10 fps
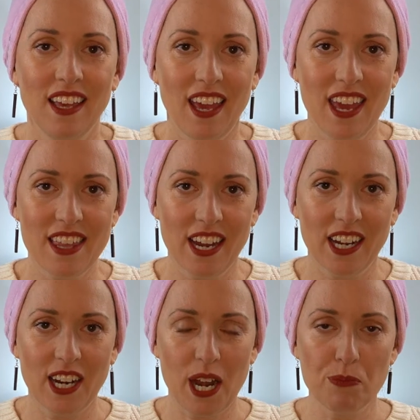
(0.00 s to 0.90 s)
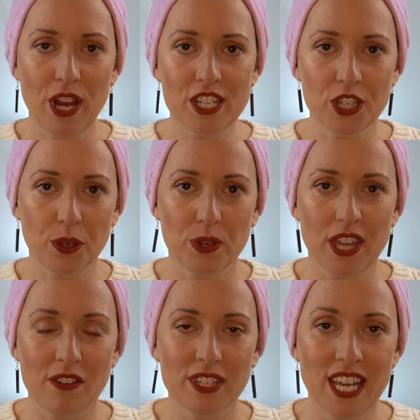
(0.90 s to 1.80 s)
Hey there, I'm Rachel with
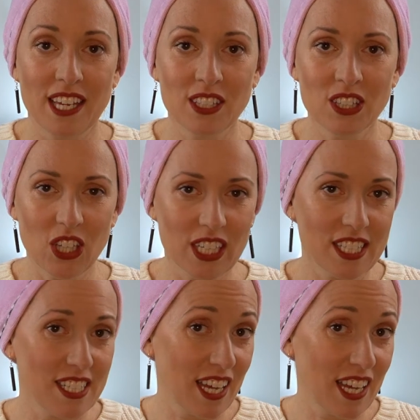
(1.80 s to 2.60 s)
Everyday Good Looks.